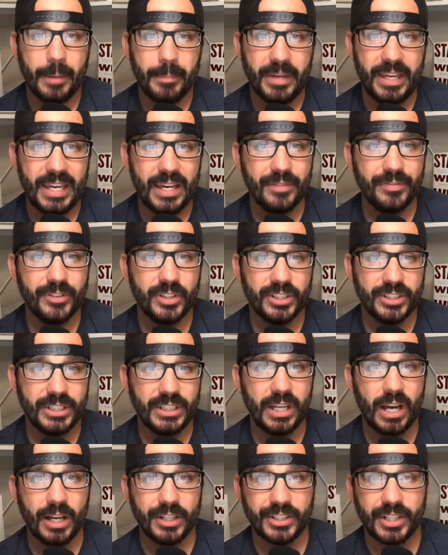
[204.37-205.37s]
if the
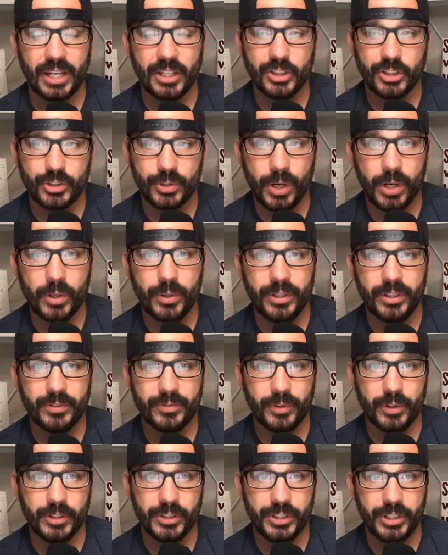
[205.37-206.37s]
Seahawks kind of struggle this
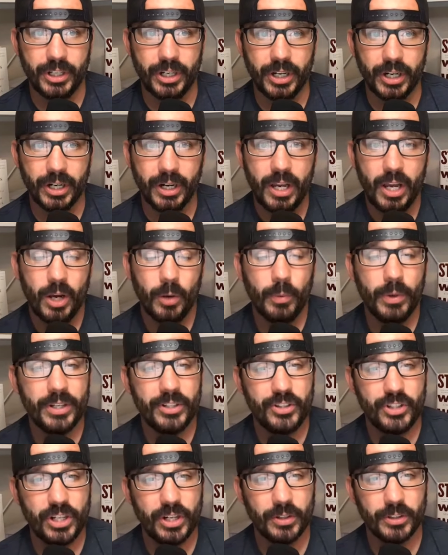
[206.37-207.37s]
first year with
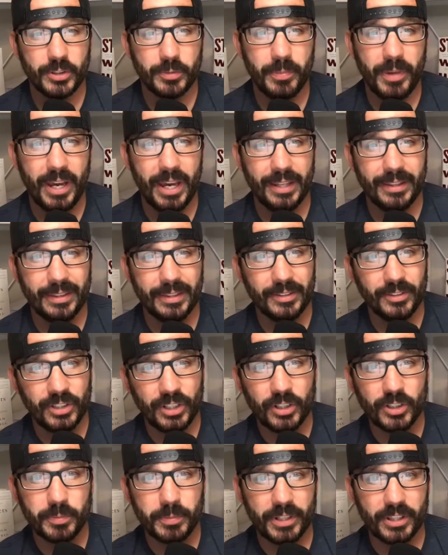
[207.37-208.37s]
Geno Smith
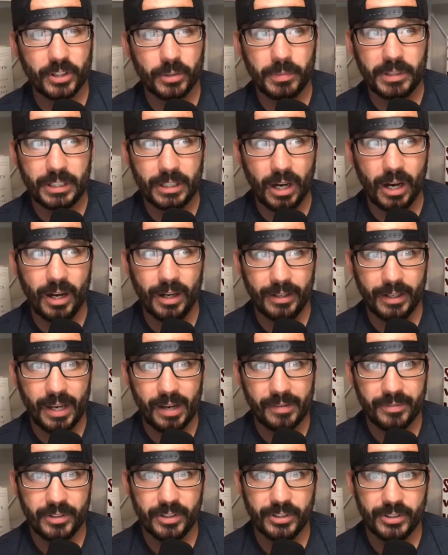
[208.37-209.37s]
could be gone
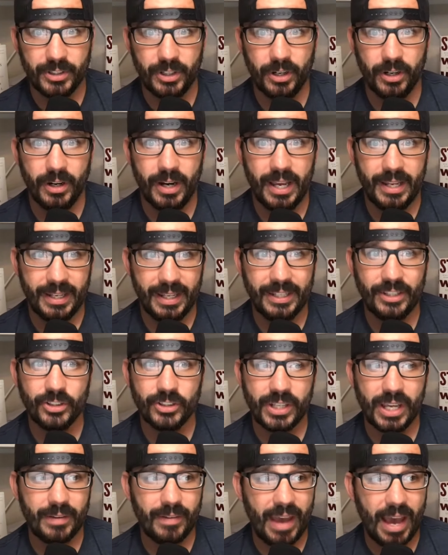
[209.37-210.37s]
after this year. And they just
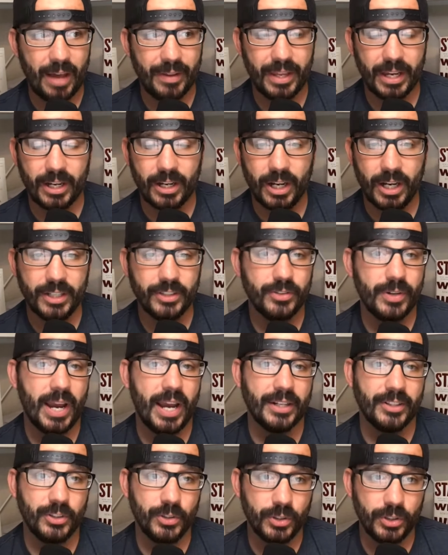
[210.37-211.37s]
gave Howell that
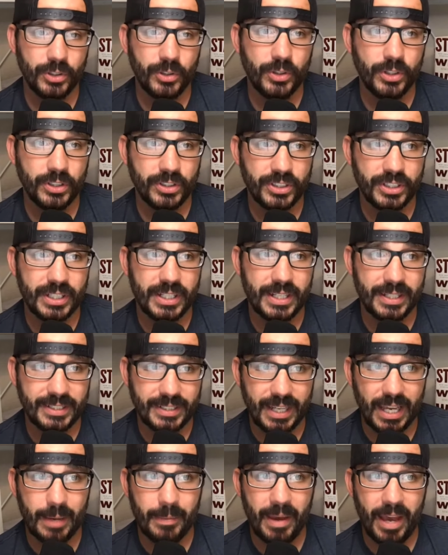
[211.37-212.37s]
contract. You could see
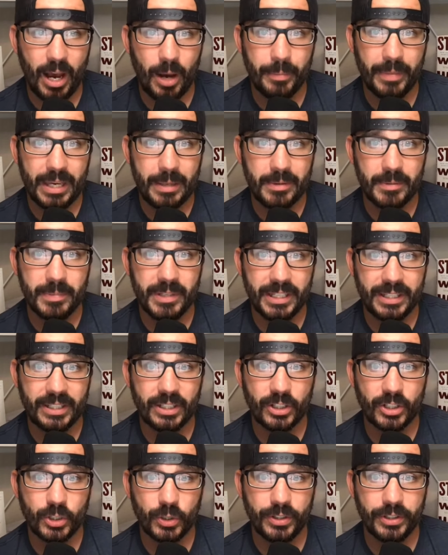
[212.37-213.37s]
Sam Howell maybe being their
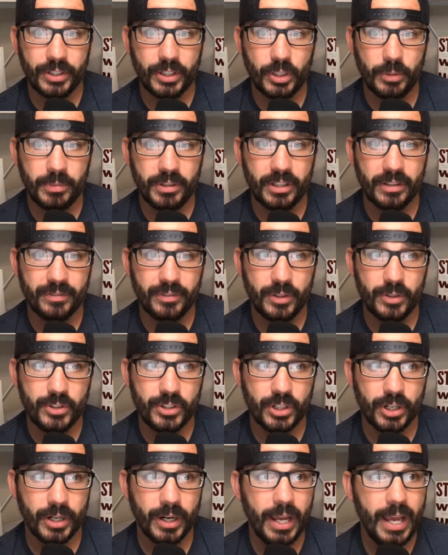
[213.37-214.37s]
QB of the
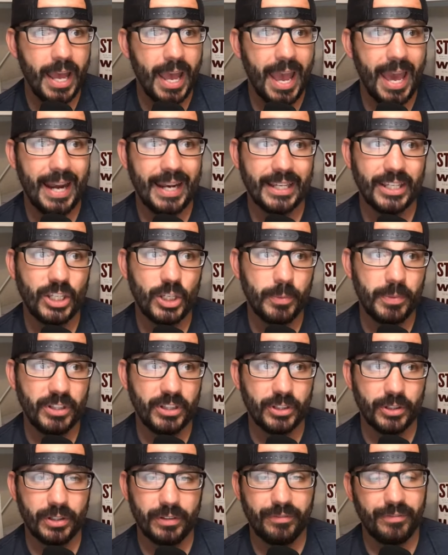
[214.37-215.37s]
future. And at QB
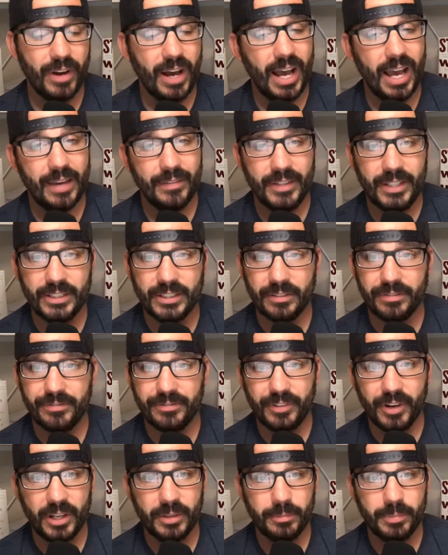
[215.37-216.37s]
35, he's a
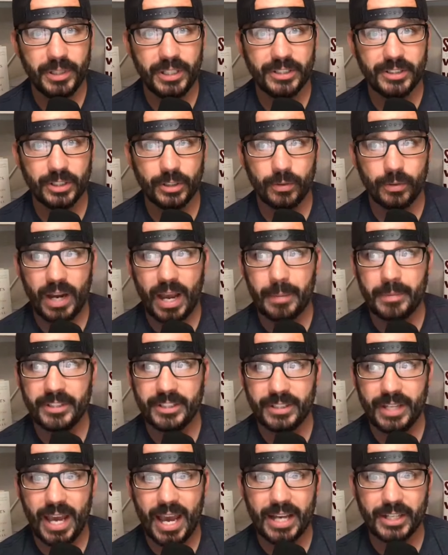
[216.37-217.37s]
fun piece to grab and
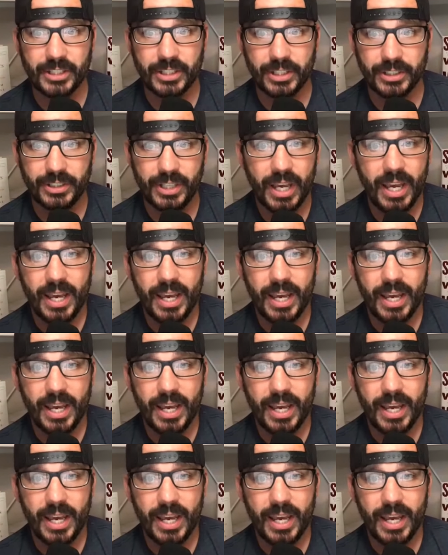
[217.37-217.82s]
stash because